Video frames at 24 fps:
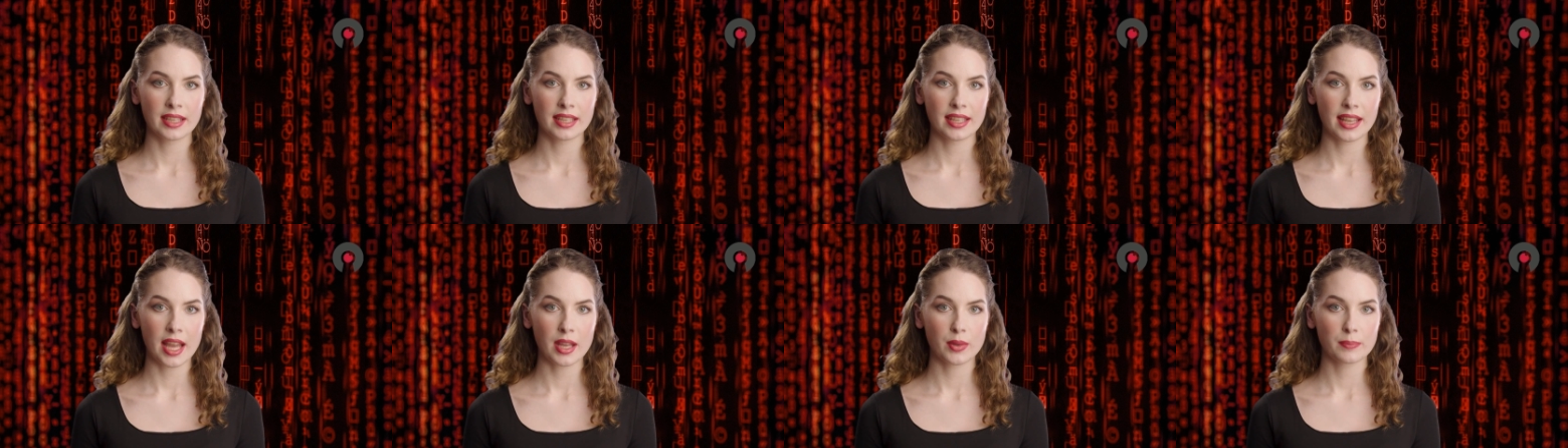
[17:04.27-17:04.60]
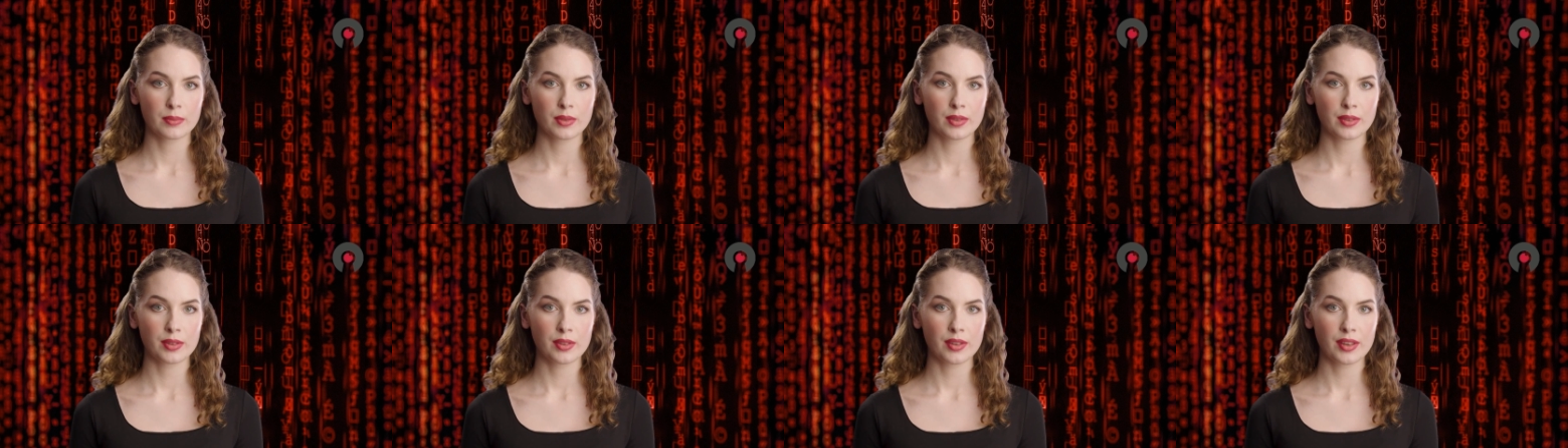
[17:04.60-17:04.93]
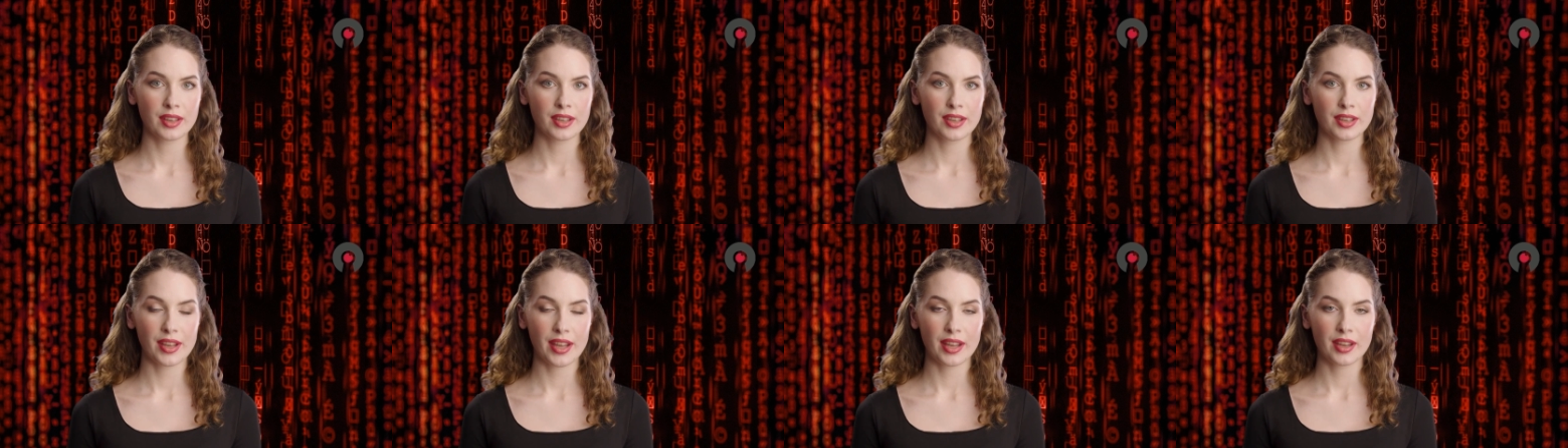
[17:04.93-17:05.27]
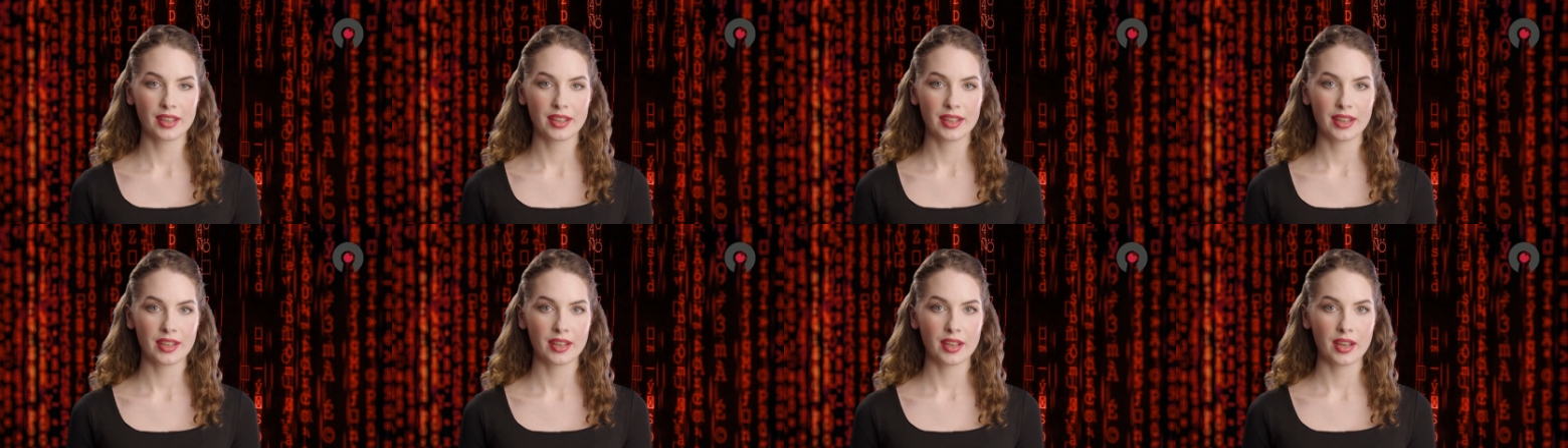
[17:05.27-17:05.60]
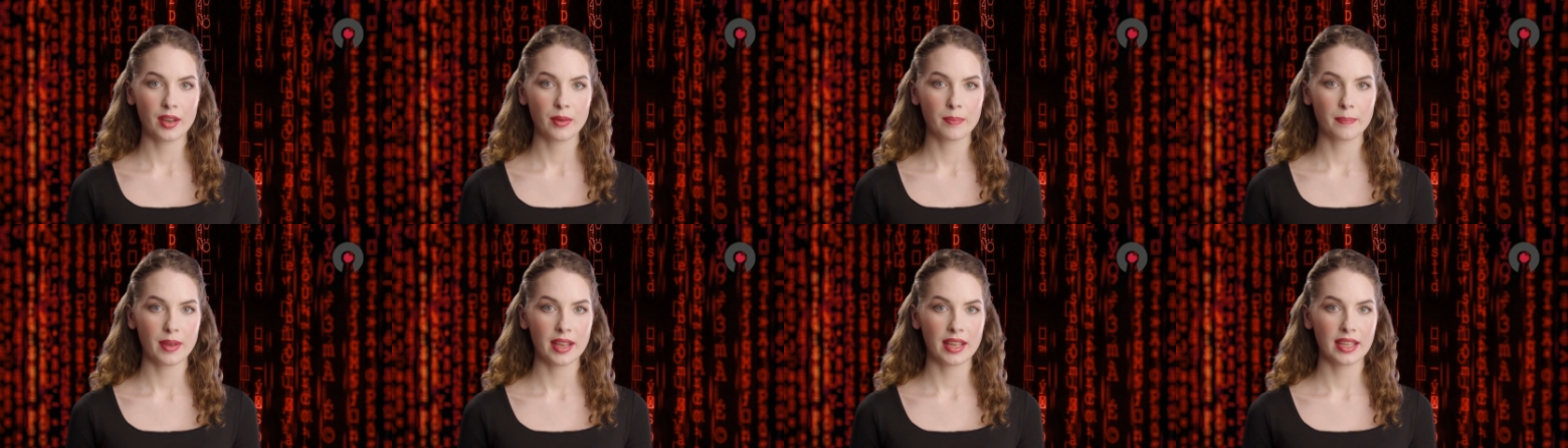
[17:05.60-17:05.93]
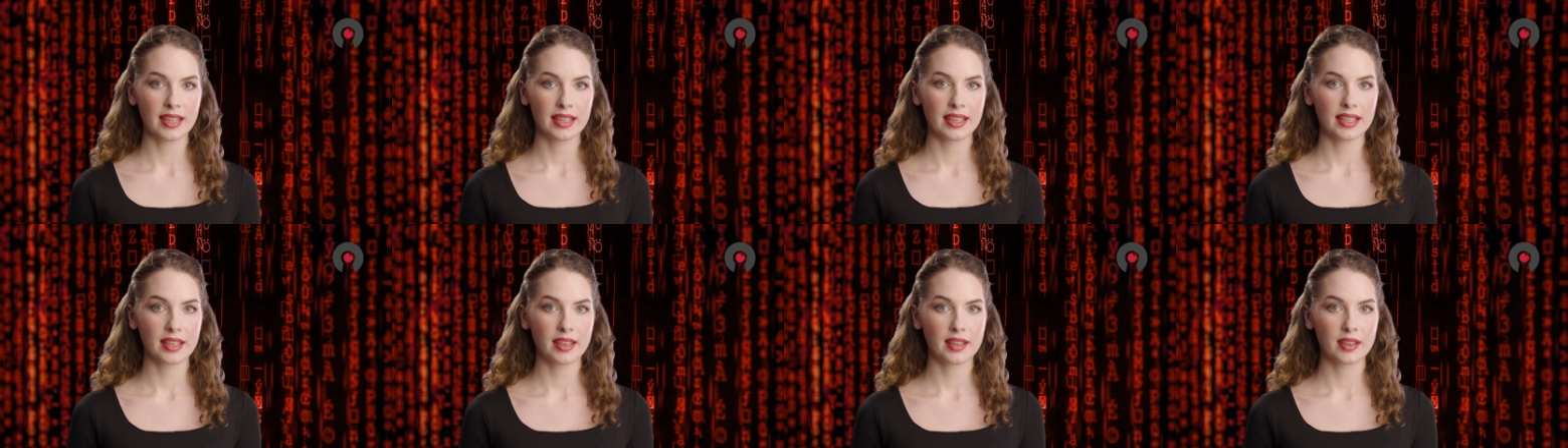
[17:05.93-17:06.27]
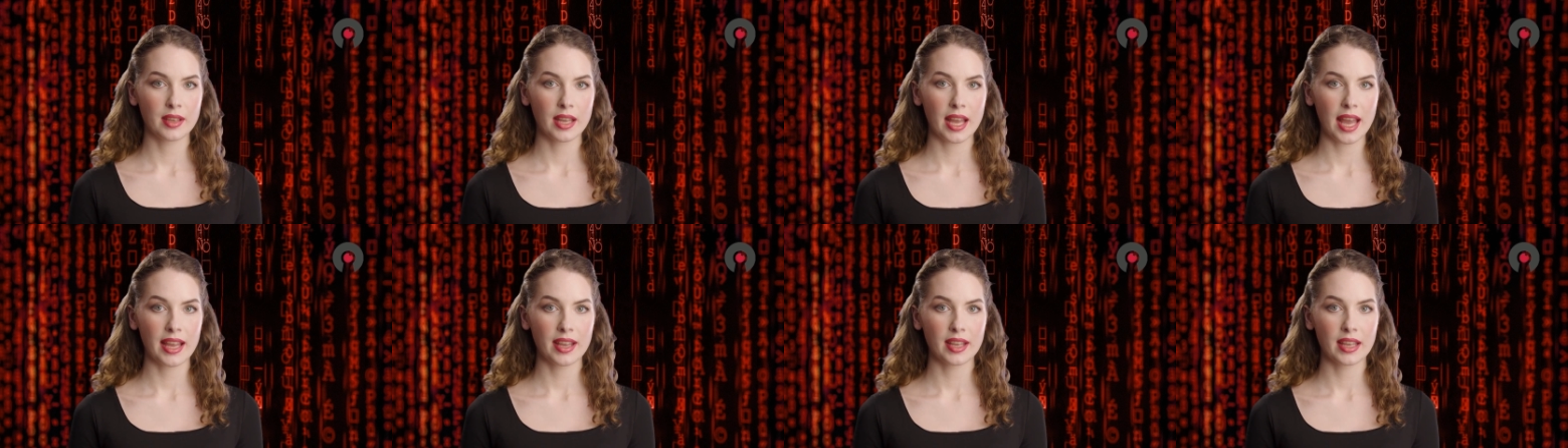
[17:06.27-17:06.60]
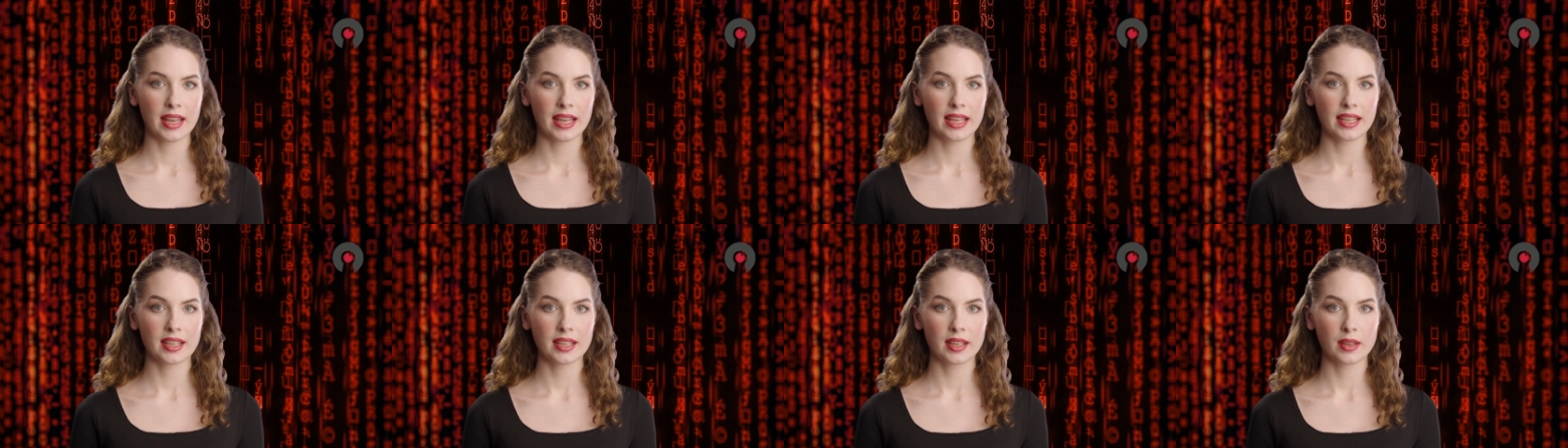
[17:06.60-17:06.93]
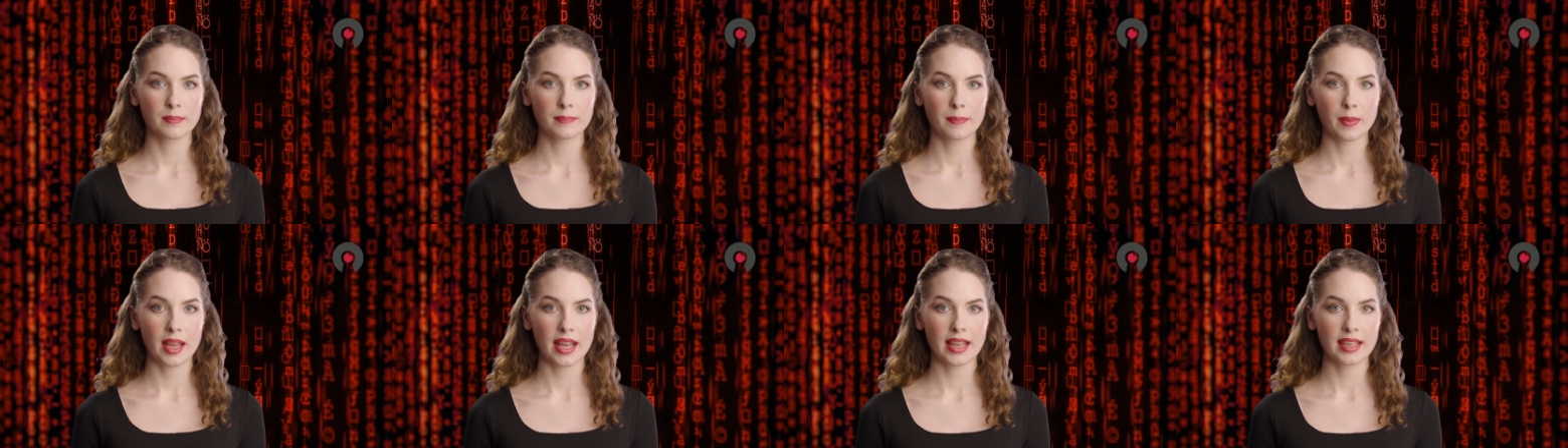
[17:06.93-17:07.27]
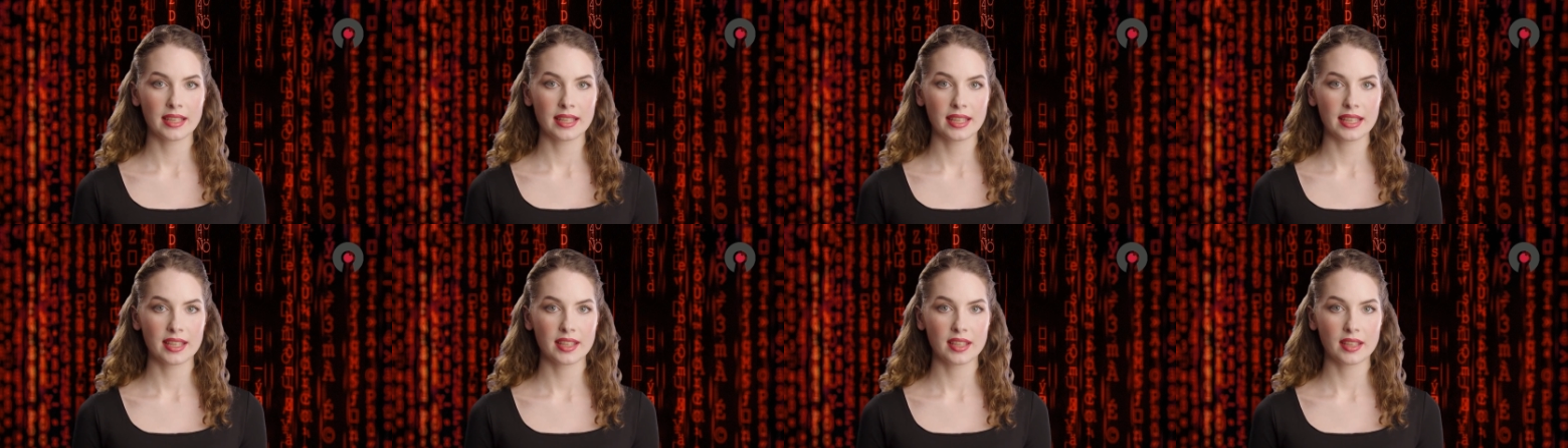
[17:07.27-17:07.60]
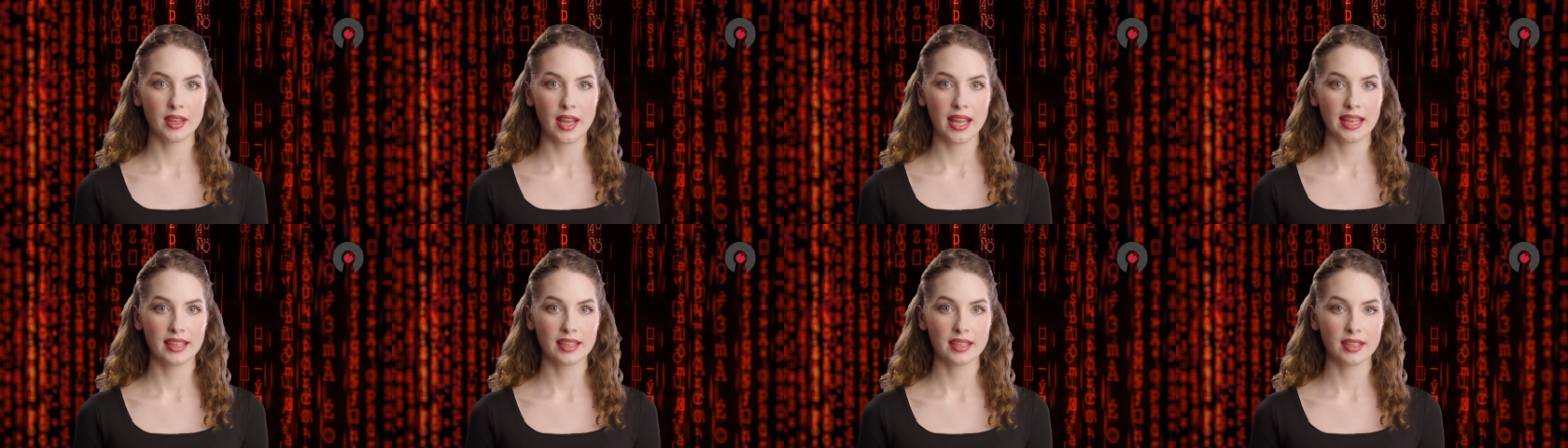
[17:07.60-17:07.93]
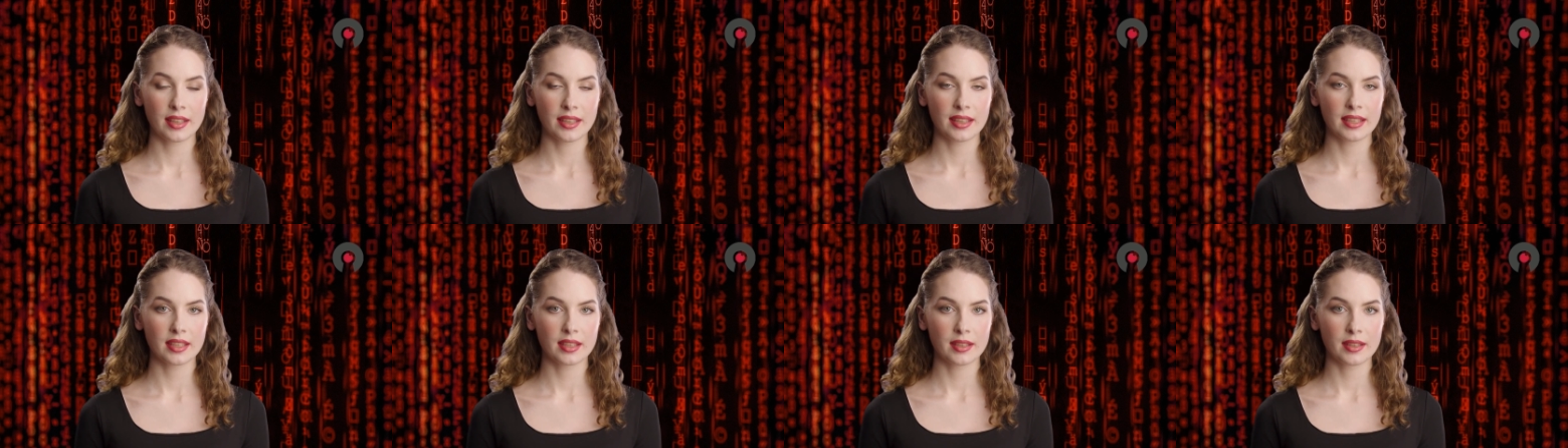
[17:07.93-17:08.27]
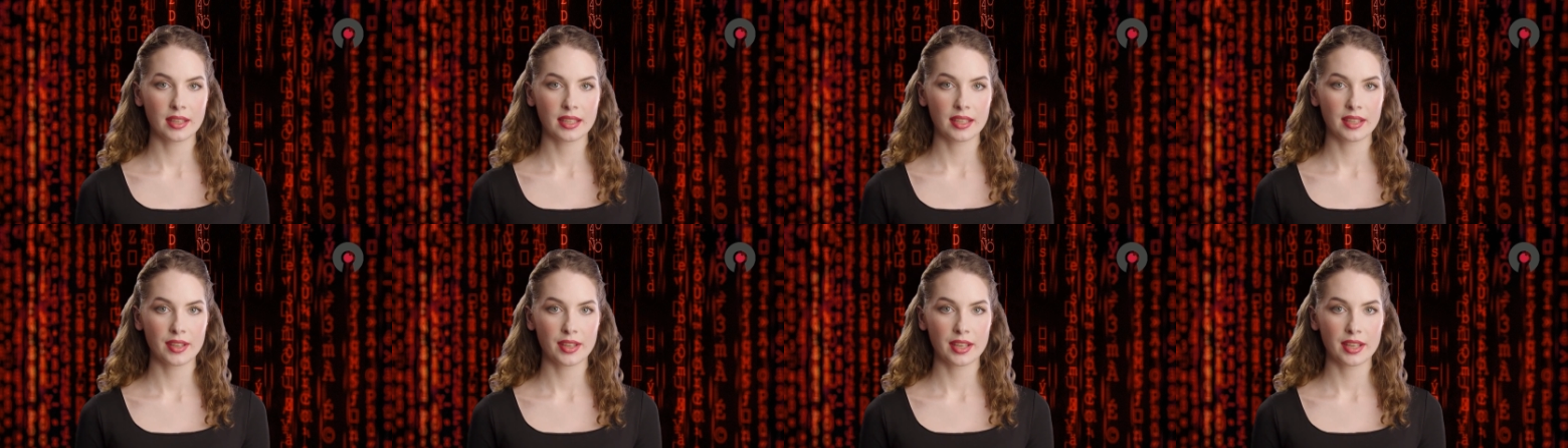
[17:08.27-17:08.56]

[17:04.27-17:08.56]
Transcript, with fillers: to the table, such as their ability to analyze complex situations,